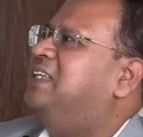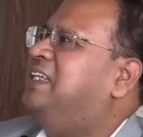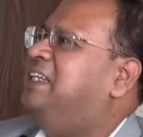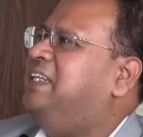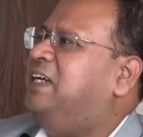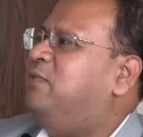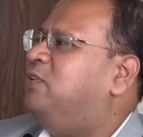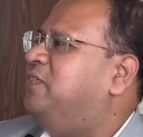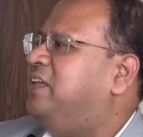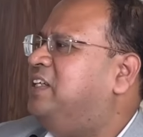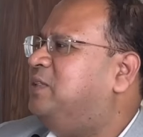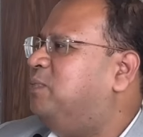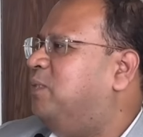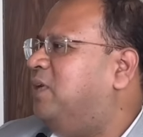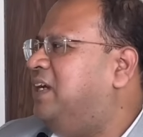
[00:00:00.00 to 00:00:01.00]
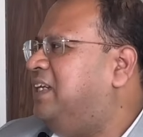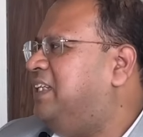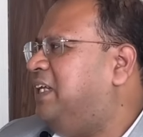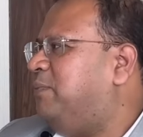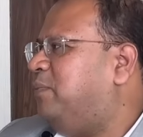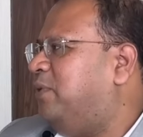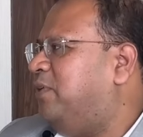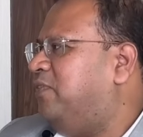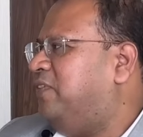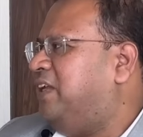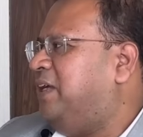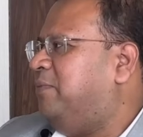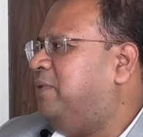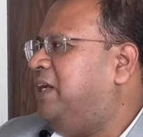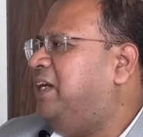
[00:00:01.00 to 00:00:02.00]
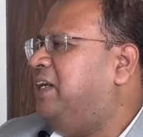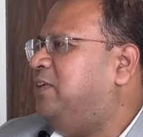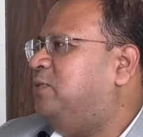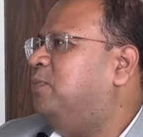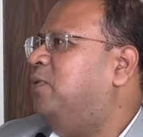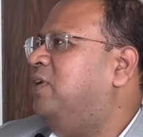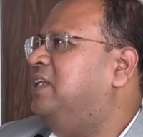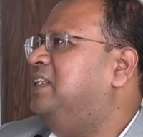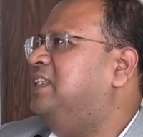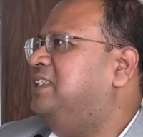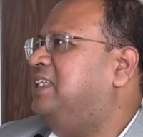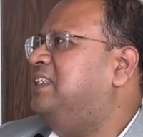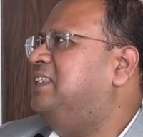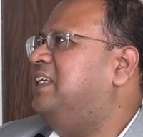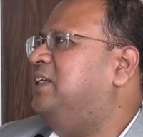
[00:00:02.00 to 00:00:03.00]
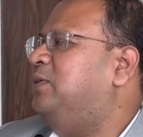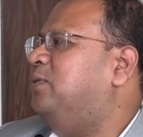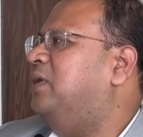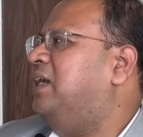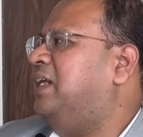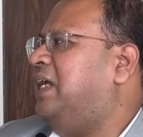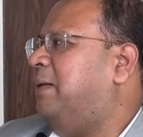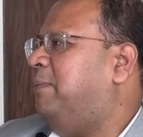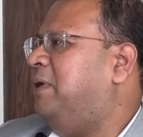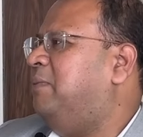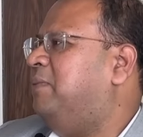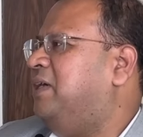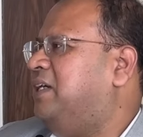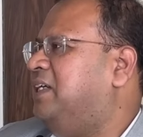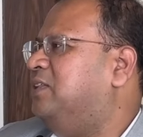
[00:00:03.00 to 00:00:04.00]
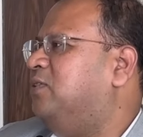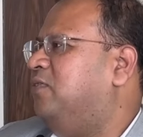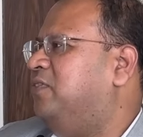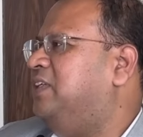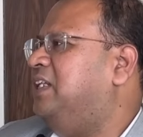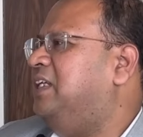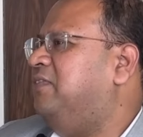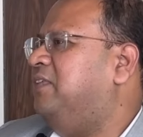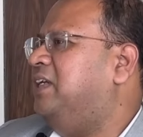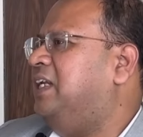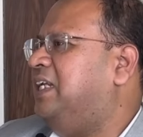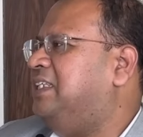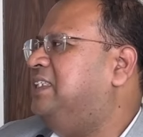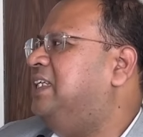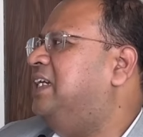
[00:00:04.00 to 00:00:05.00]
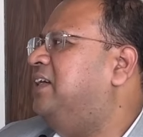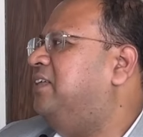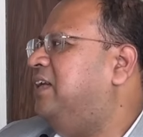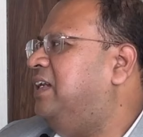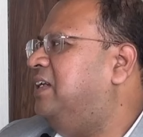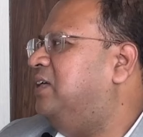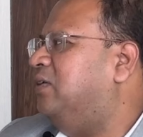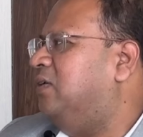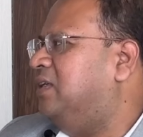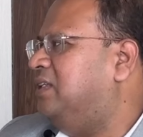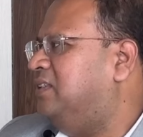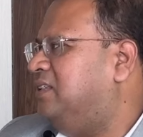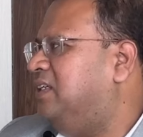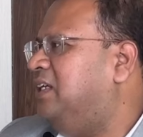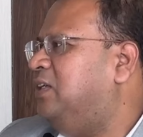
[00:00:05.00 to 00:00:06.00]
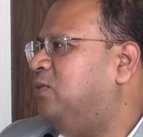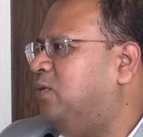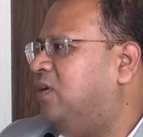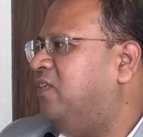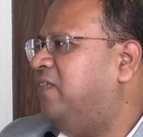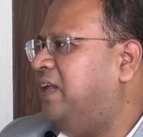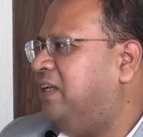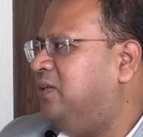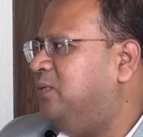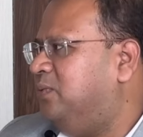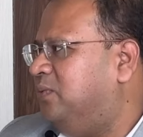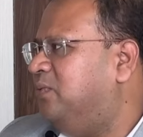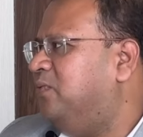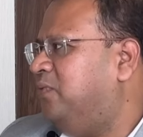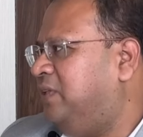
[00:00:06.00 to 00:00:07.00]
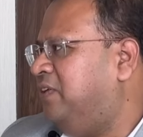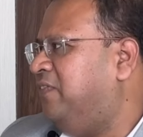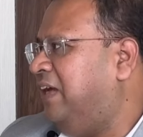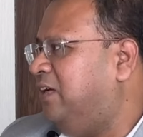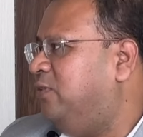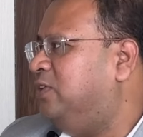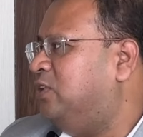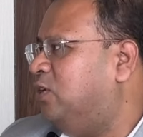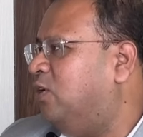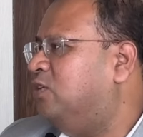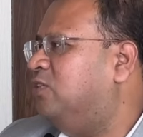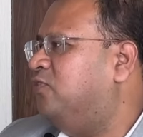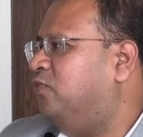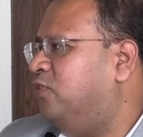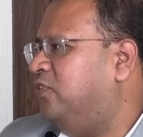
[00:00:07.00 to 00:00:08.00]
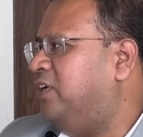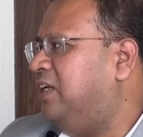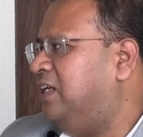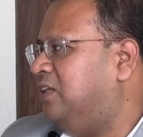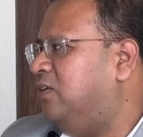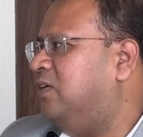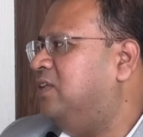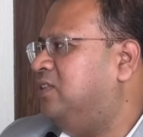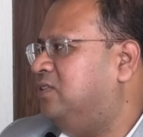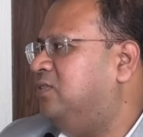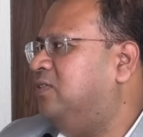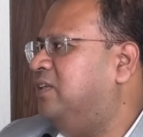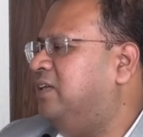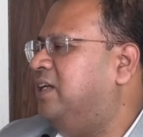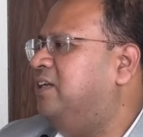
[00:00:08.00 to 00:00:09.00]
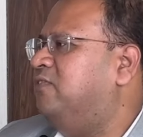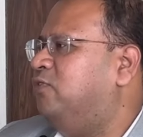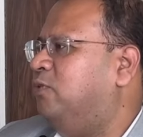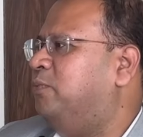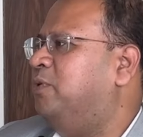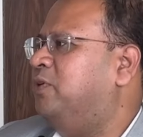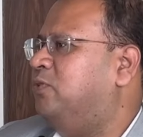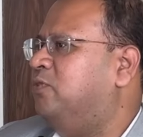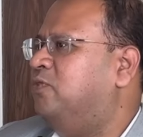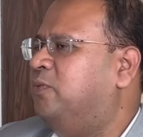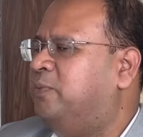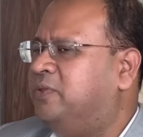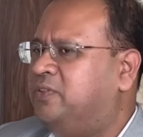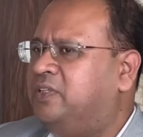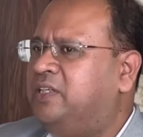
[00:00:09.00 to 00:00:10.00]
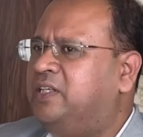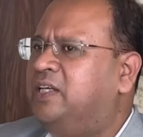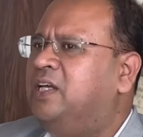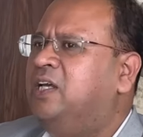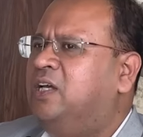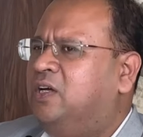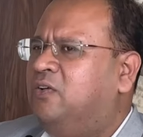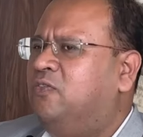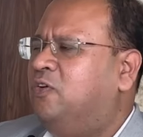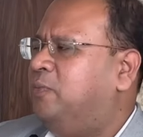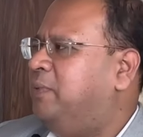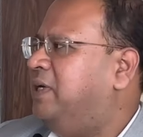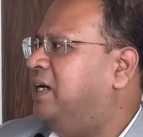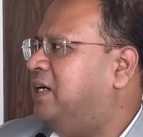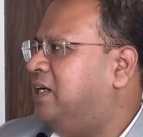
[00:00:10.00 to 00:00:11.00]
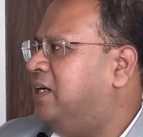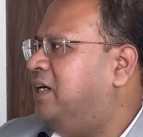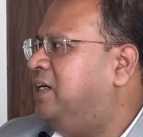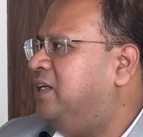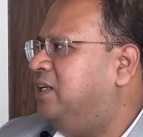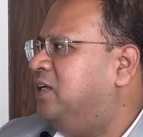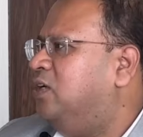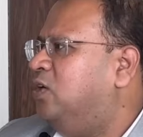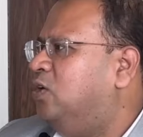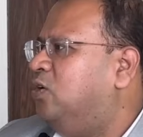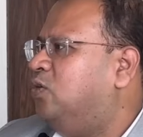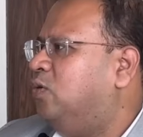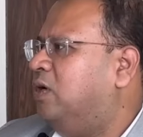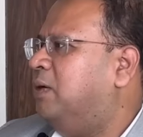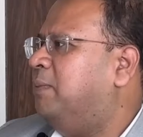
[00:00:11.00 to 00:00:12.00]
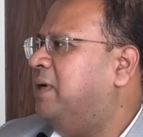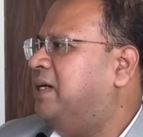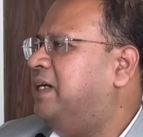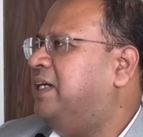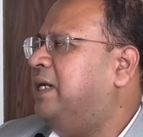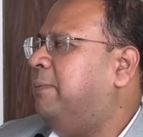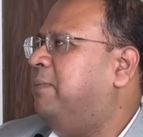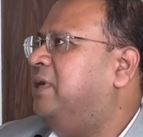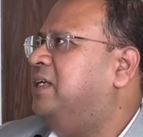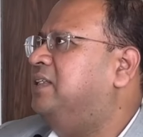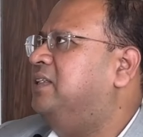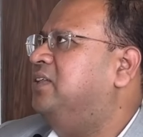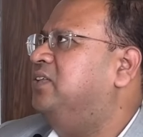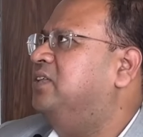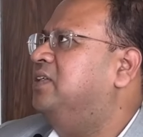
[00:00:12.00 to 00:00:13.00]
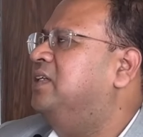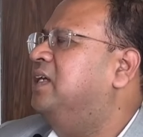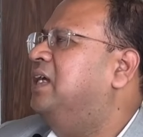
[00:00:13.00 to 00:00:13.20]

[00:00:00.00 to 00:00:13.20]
India was very small at that point of time, right? Small in the sense that, our capital markets obviously were less than $1 trillion in total value. The value is north of $4 trillion today, right? 4.2, 4.3 would be our current total market capitalization.